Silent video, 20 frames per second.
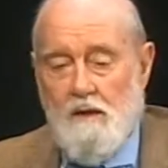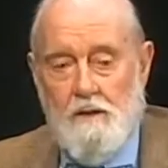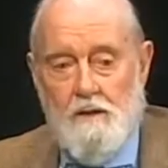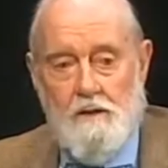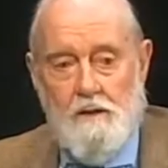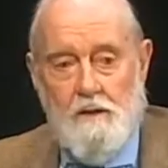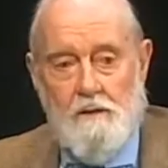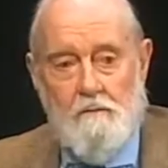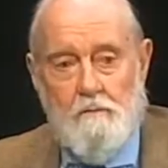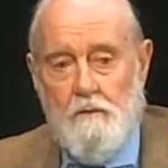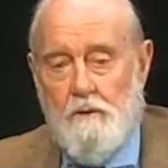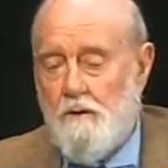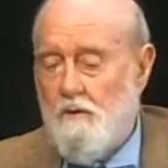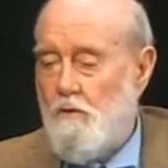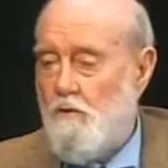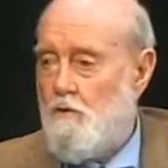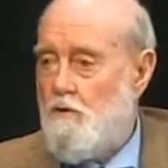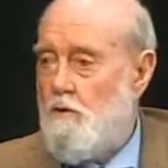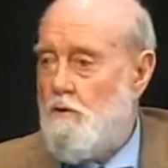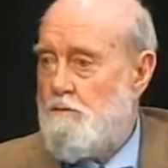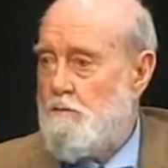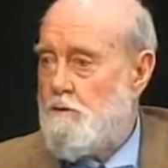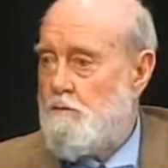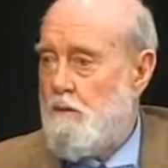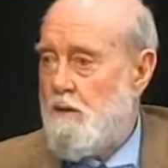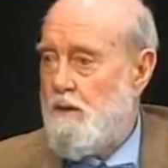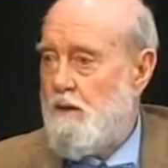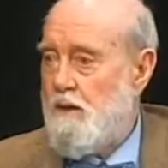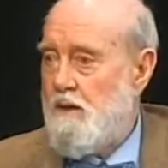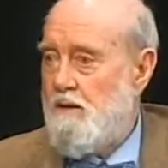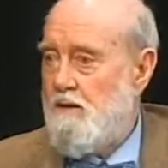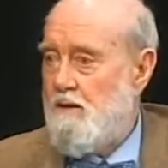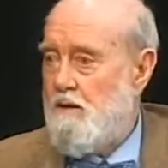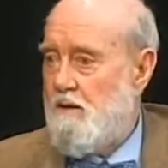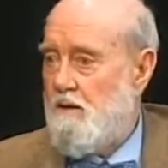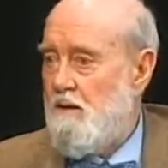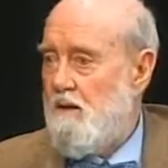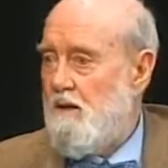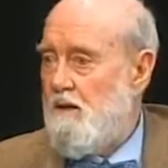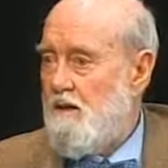different groups within
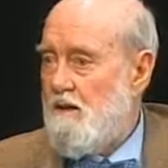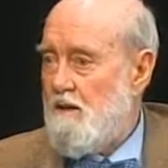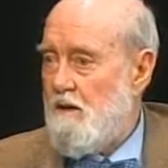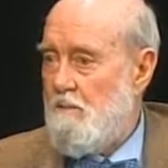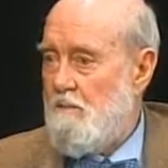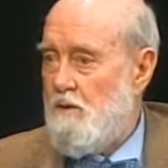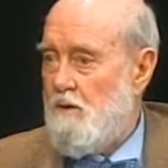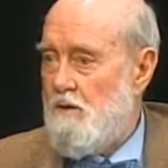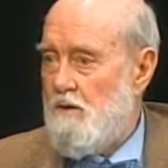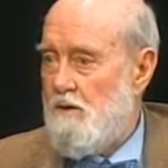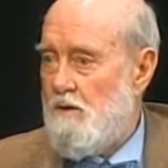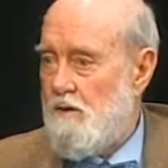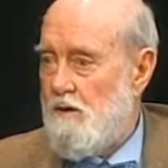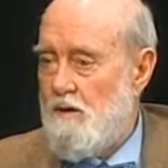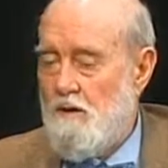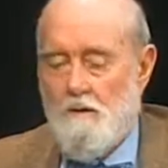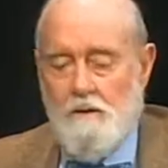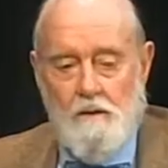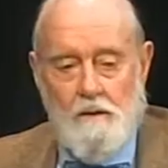the community,